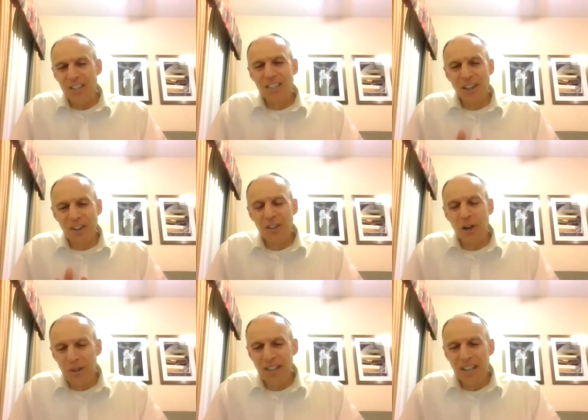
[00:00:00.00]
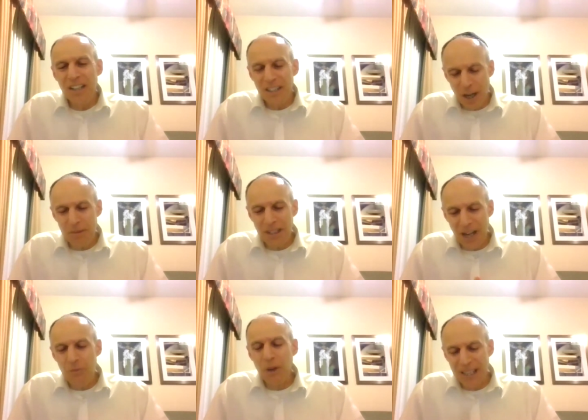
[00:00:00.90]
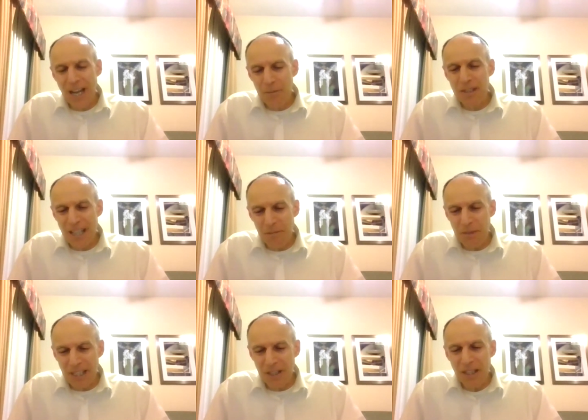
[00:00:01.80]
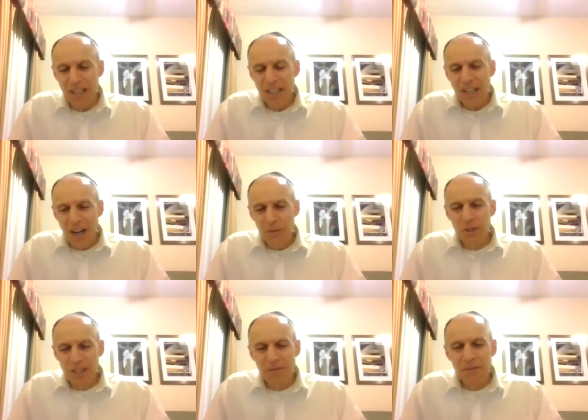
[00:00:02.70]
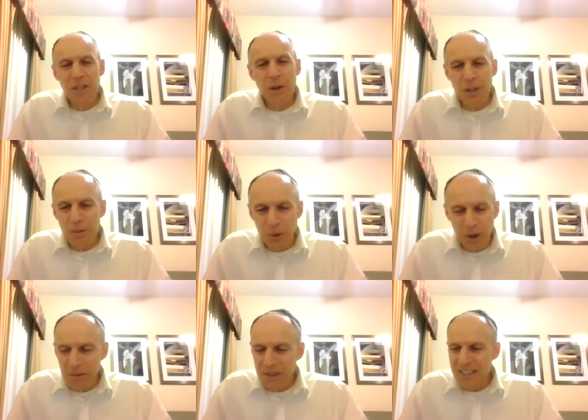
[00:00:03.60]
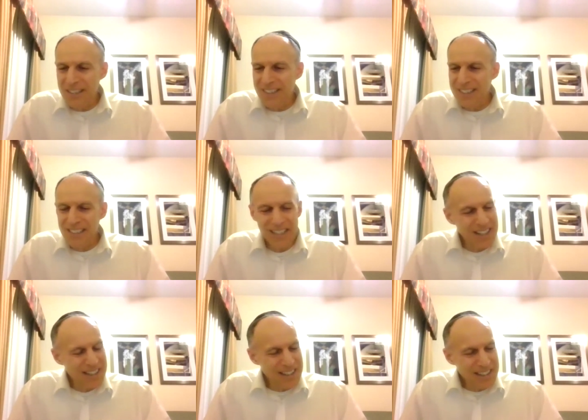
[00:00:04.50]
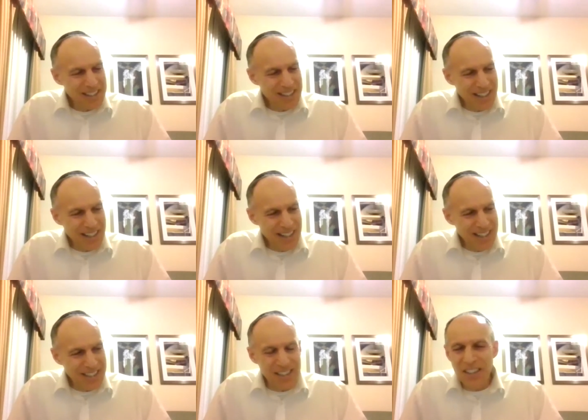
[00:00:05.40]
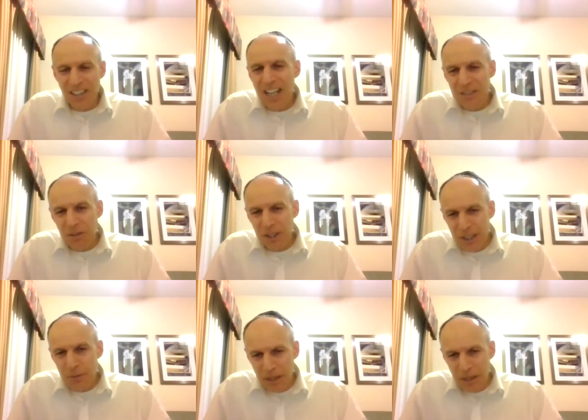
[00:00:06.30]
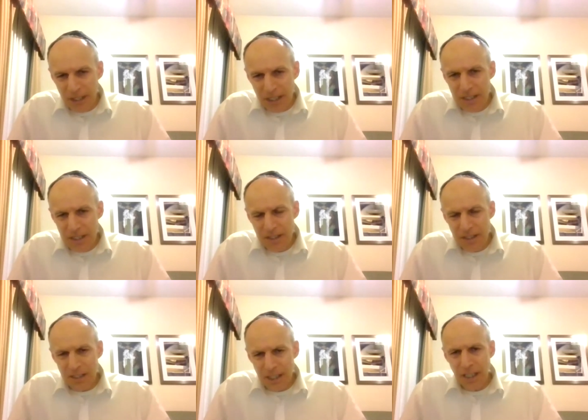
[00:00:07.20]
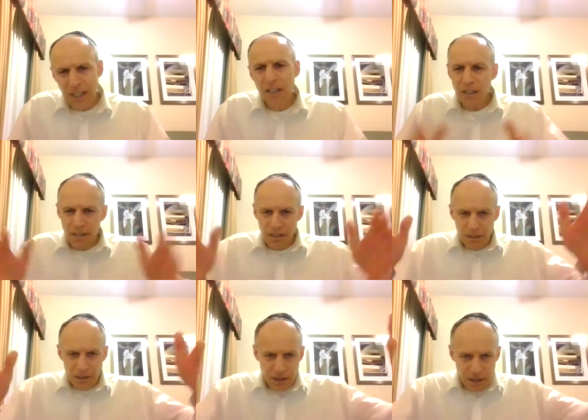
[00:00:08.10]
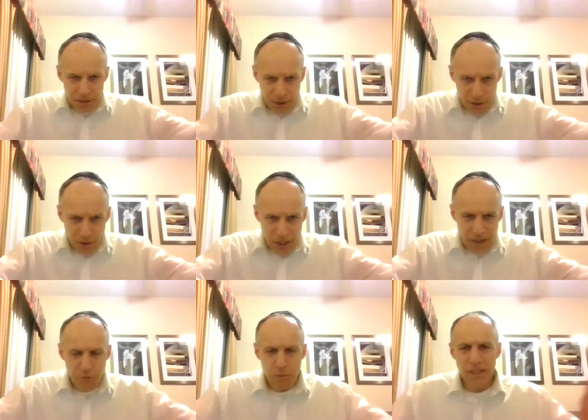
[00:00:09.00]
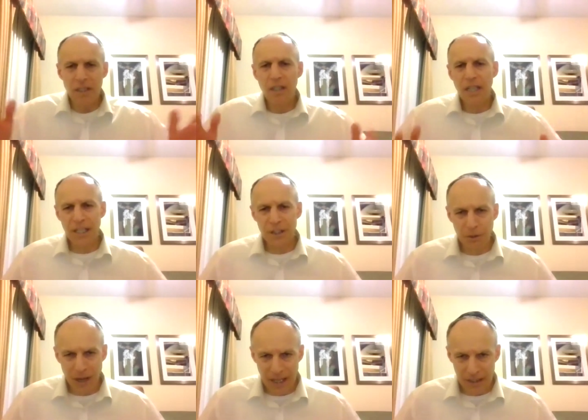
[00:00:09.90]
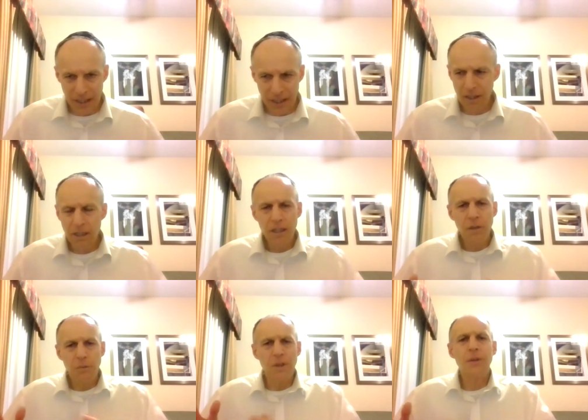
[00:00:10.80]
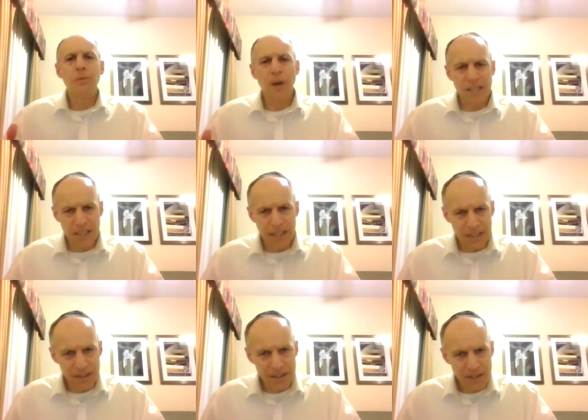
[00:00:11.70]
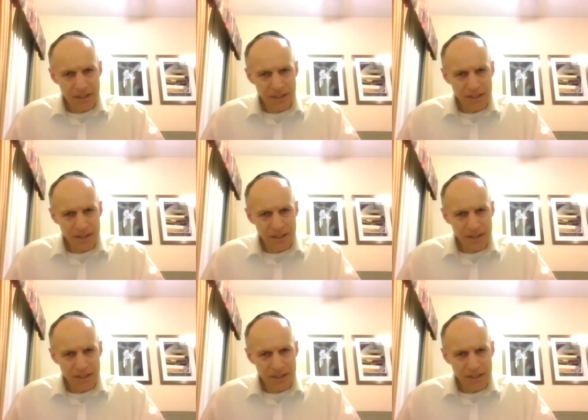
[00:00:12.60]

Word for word: now started going coming i went came to that meeting i would love to go to more because it's it's a delightful experience to see local government interacting with residents.